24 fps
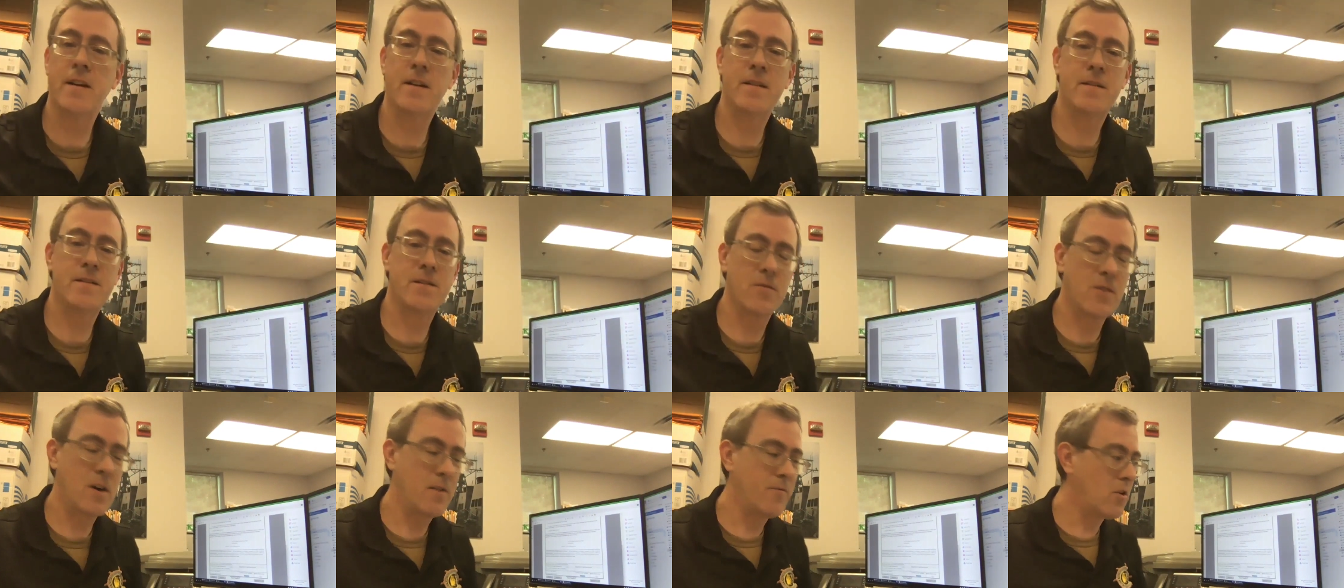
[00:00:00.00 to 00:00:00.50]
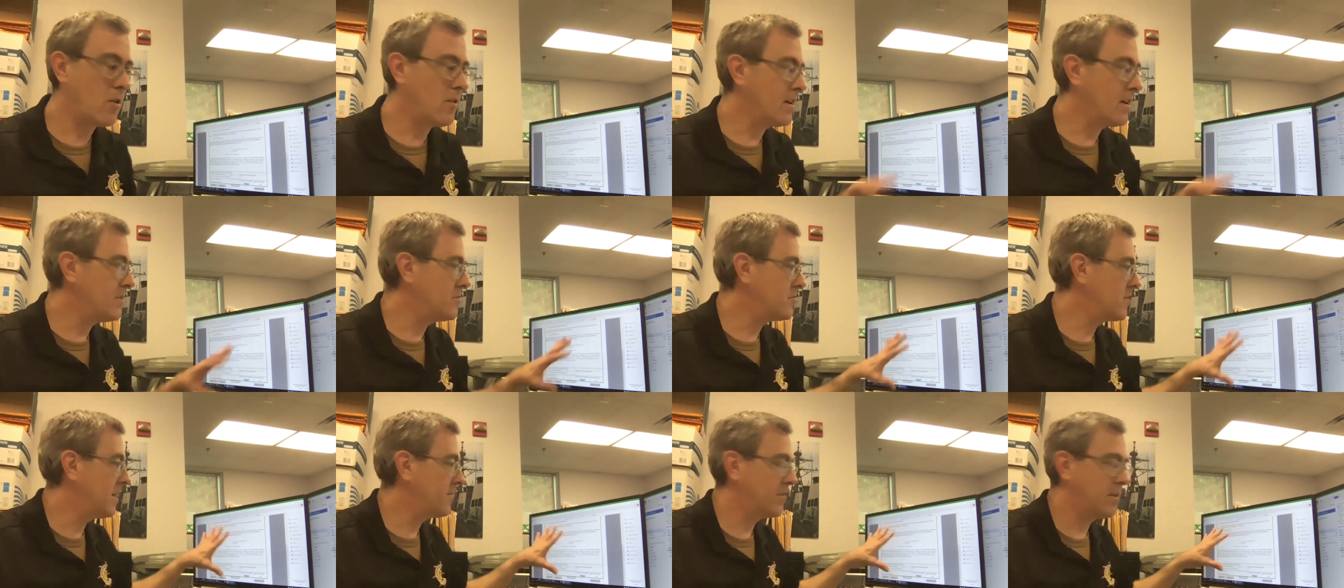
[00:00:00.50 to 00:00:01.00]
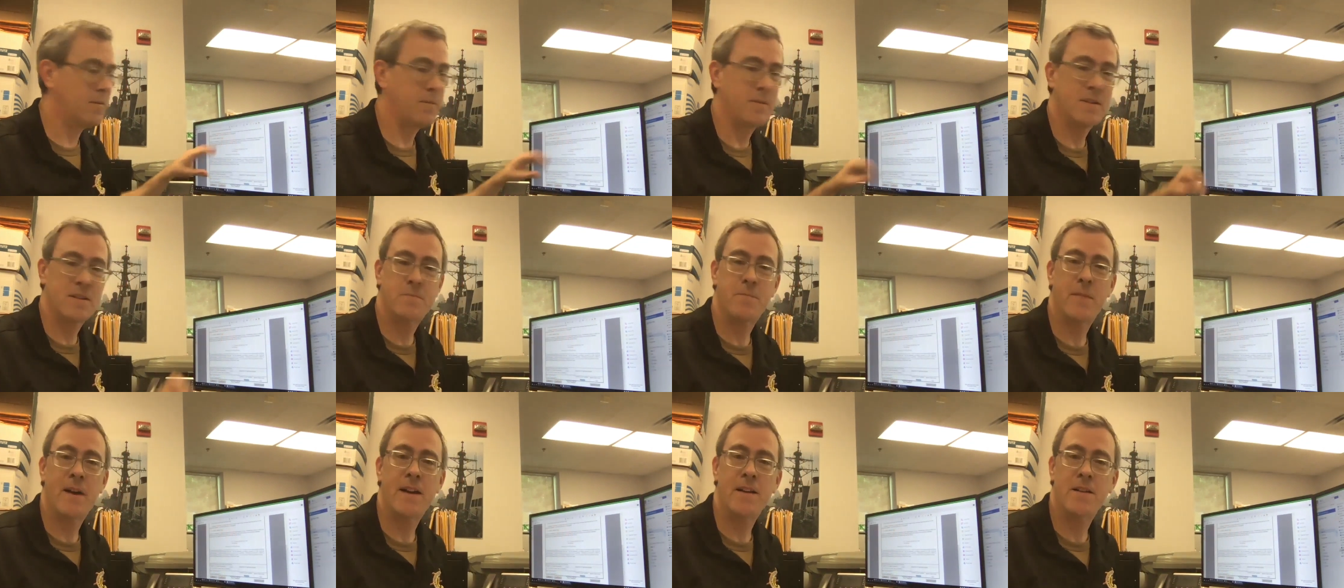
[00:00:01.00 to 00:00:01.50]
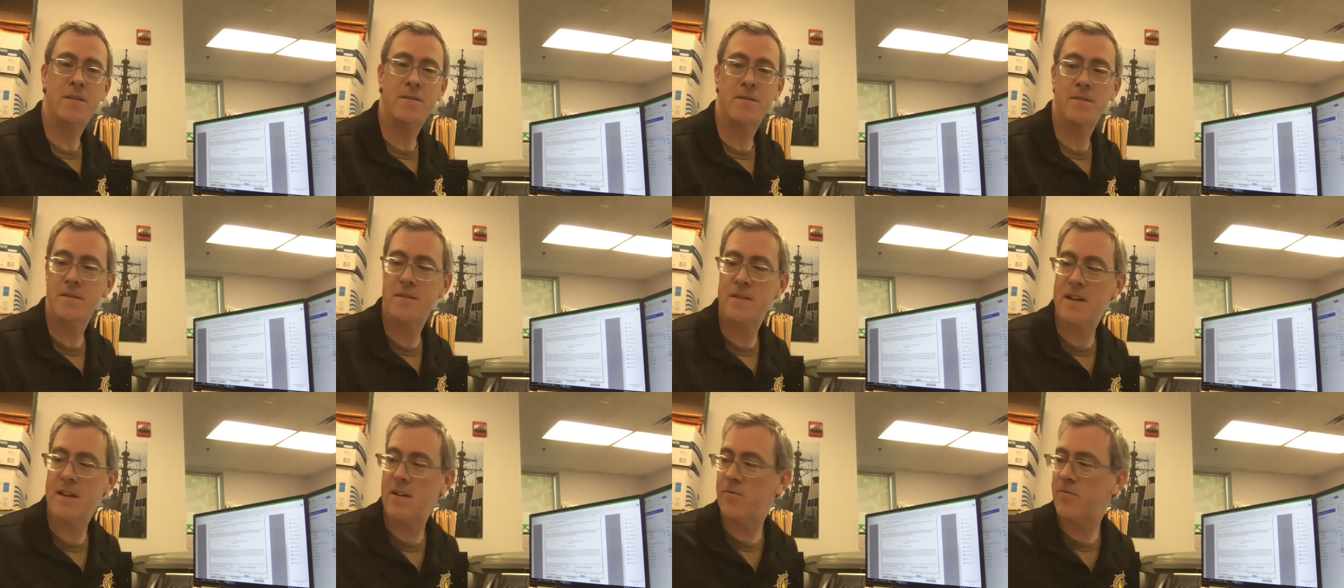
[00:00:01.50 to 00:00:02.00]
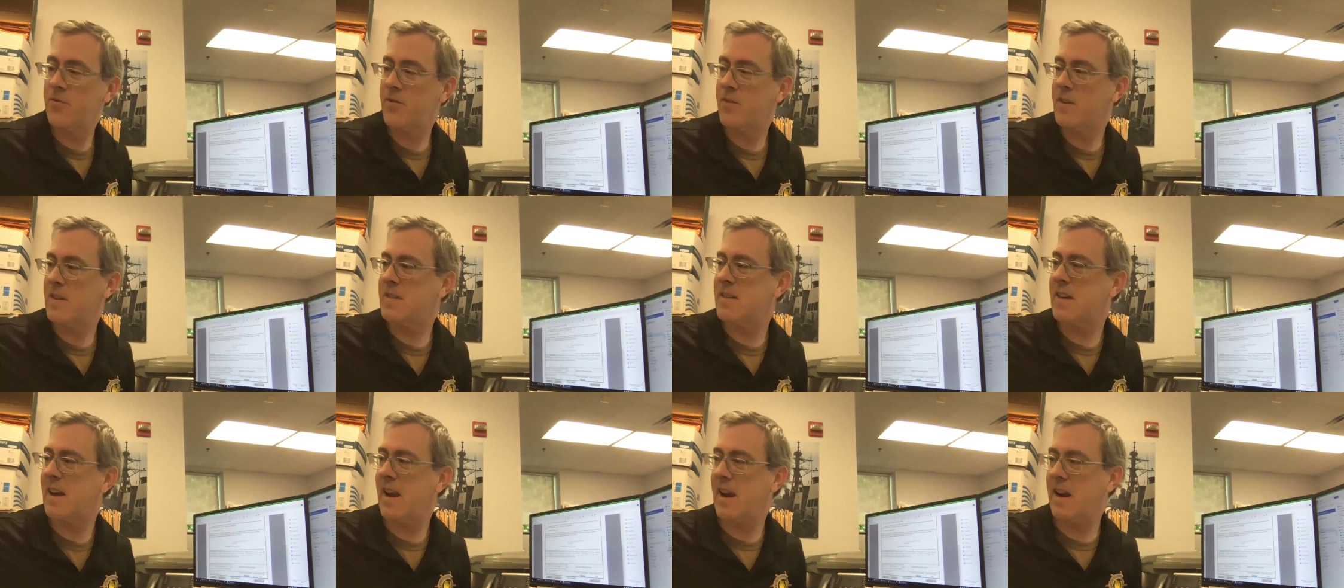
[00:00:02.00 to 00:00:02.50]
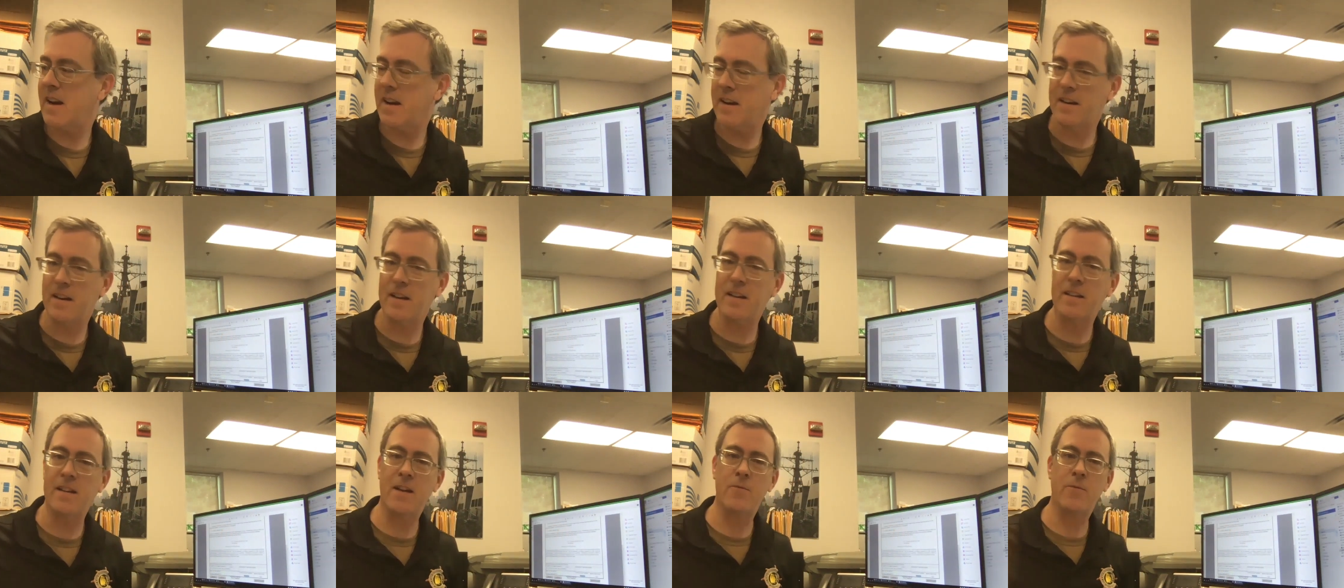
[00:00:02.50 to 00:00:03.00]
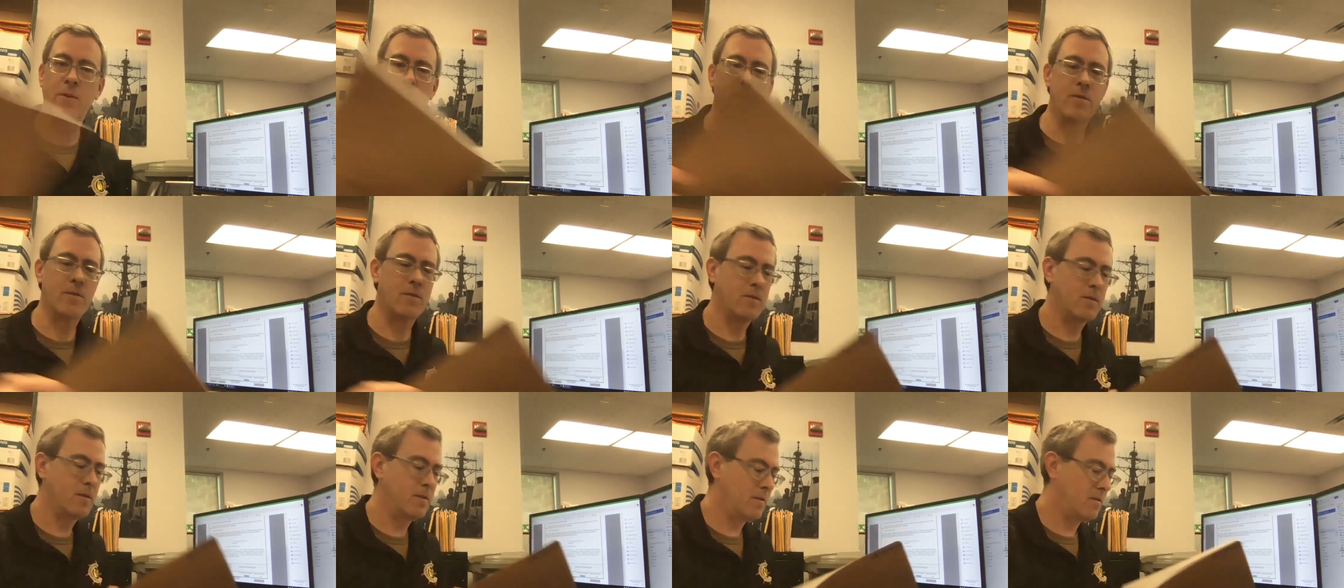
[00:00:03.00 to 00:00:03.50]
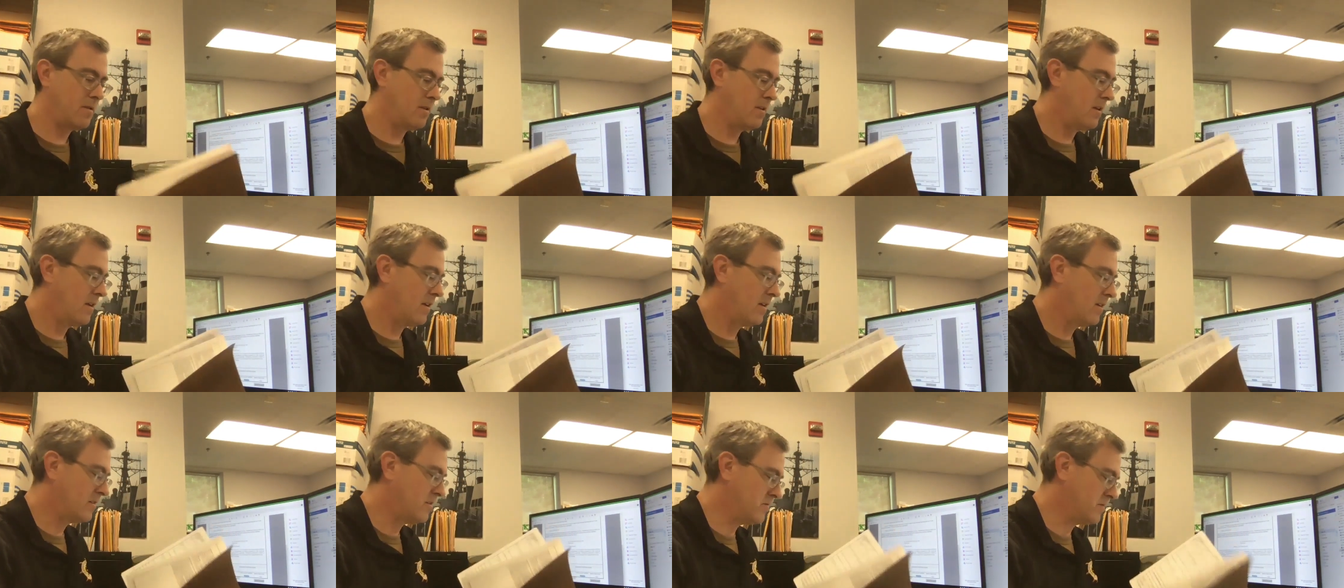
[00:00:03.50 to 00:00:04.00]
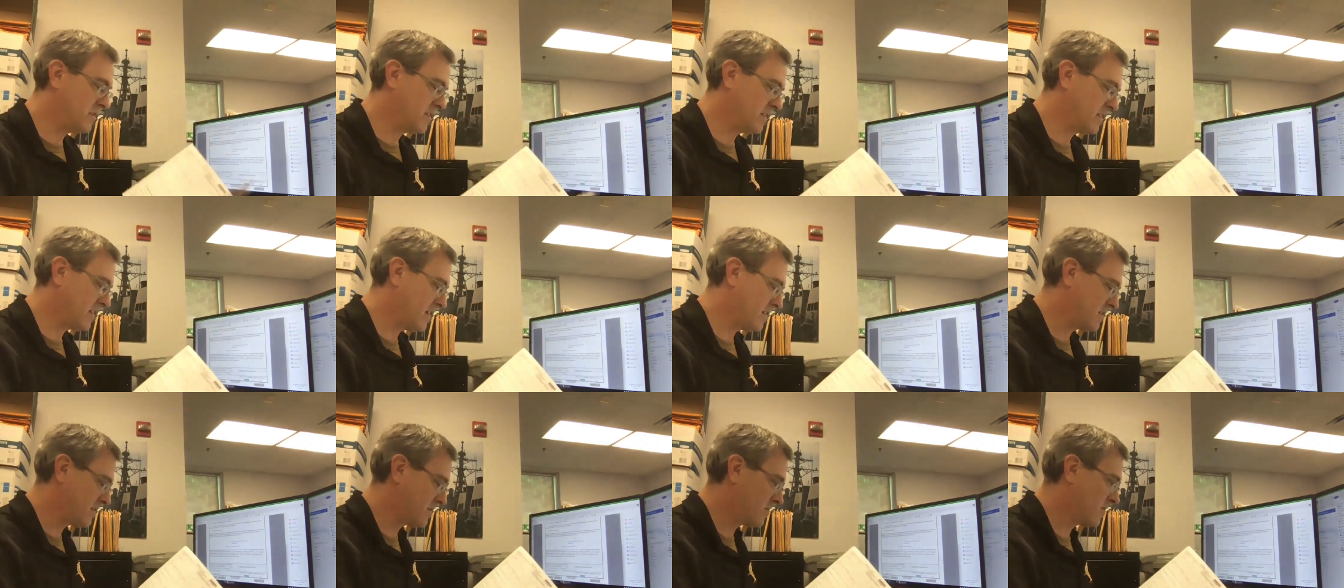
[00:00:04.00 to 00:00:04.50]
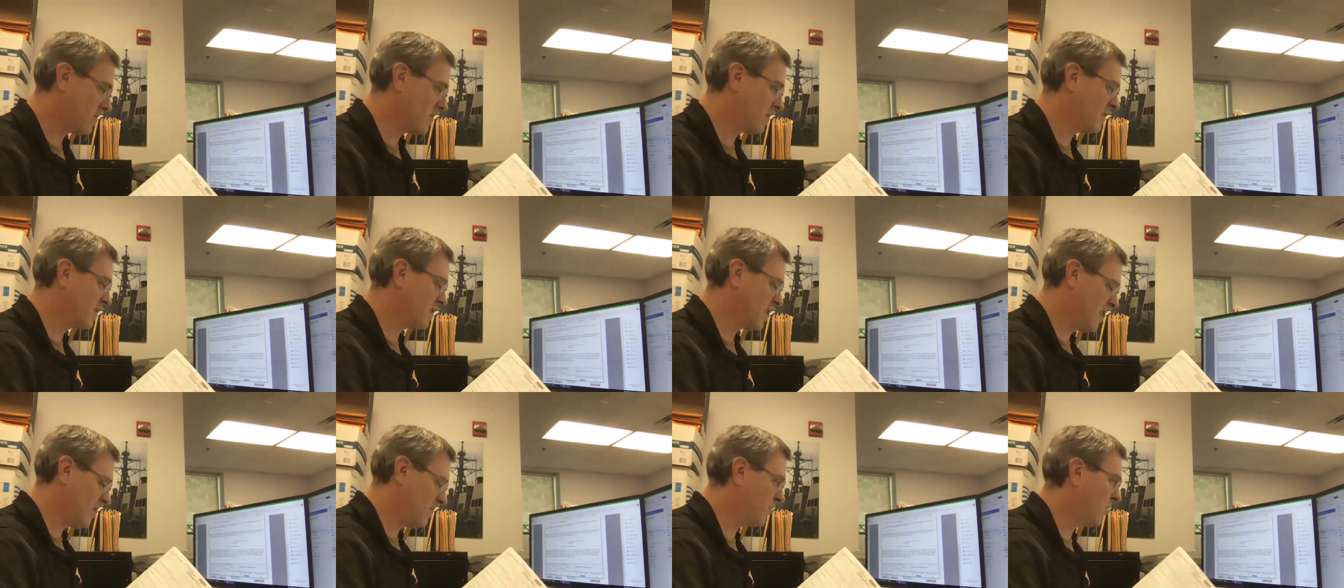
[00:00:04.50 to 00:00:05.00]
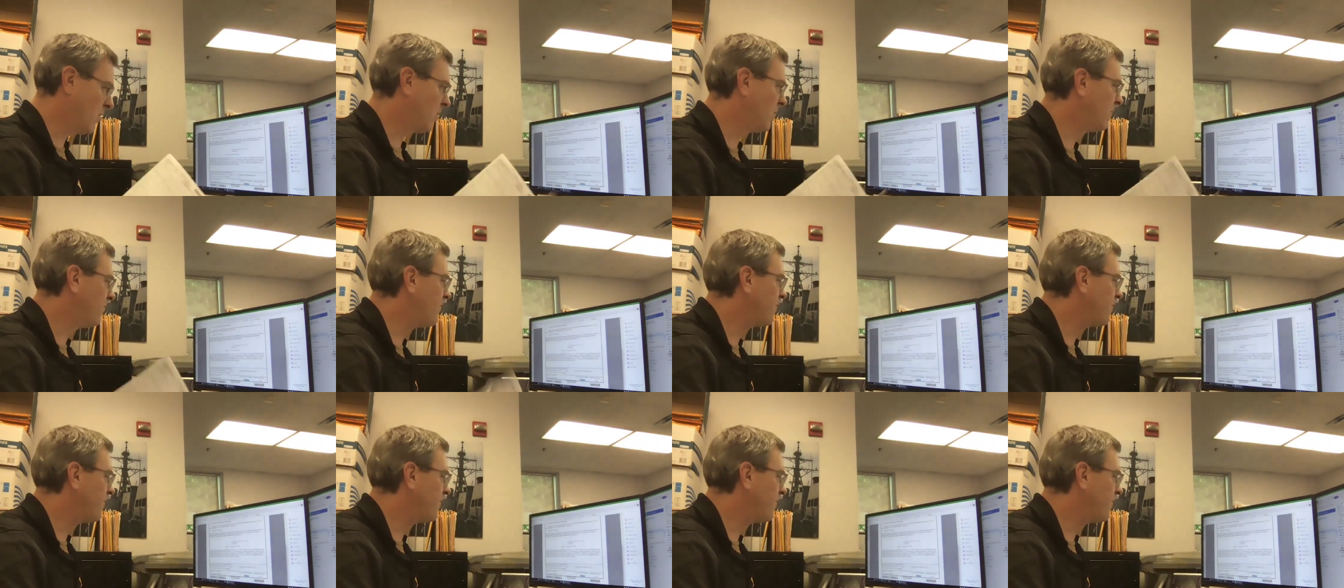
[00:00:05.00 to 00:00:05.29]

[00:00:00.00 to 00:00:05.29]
So I've already drafted up this page 13 for this candidate that we were using as in our example.